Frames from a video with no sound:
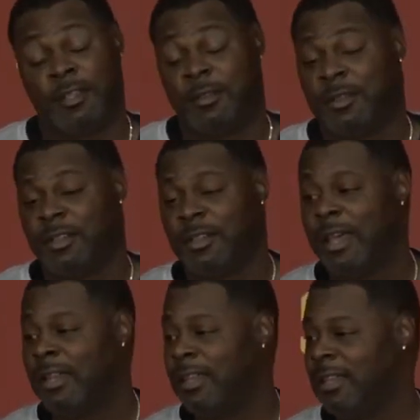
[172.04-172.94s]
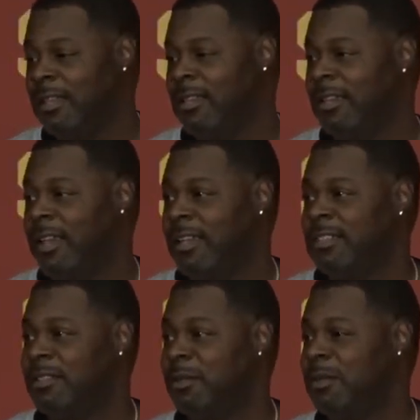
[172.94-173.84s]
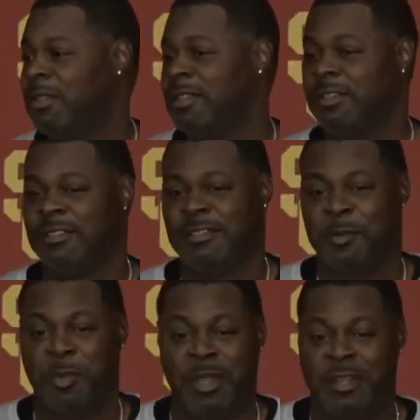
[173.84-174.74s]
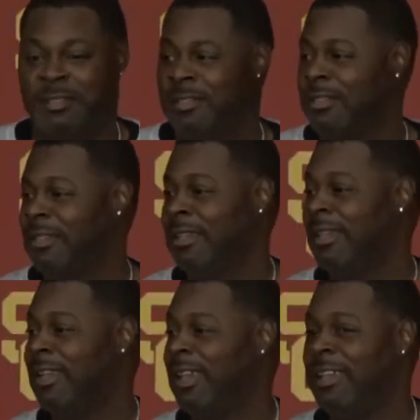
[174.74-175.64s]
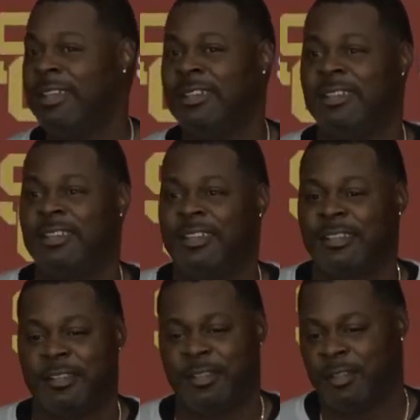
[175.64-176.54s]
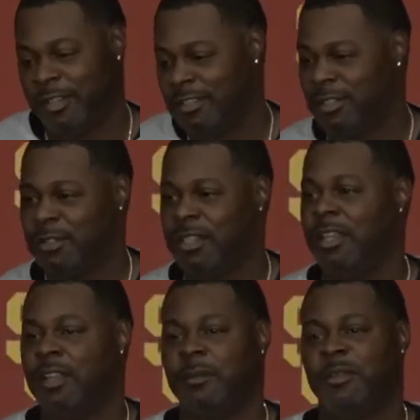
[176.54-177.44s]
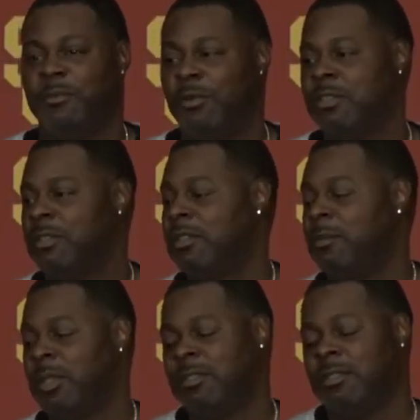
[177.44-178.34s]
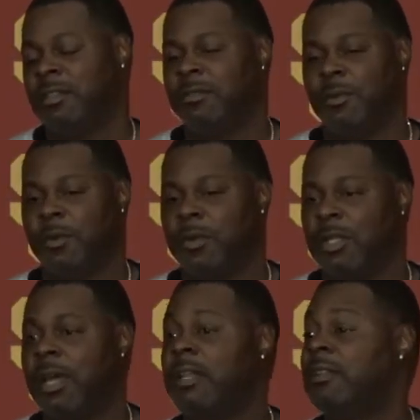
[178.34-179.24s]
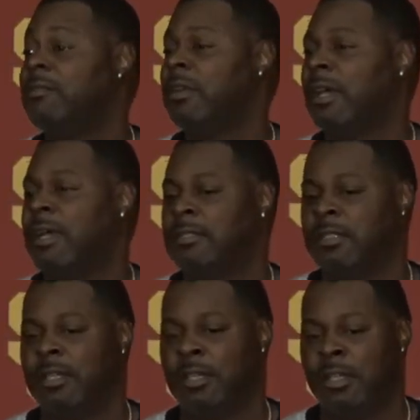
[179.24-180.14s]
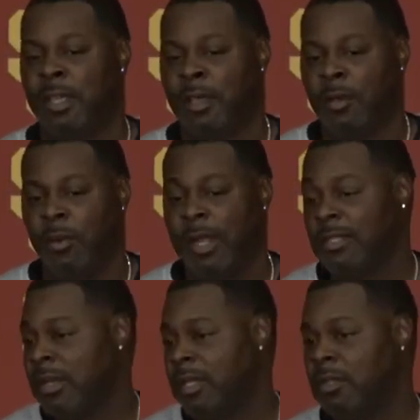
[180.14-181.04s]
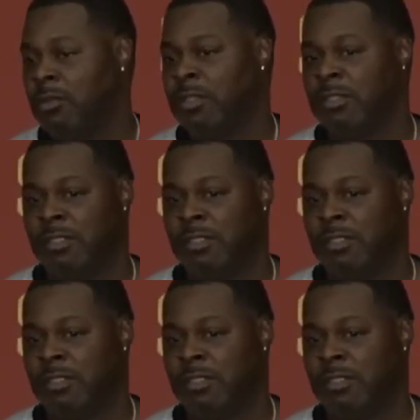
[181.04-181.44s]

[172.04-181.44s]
Well, a lot of that has to do with their parents and the DNA. You know, as you stated, I've been fortunate and blessed enough to work with a lot of different guys. What I try to do is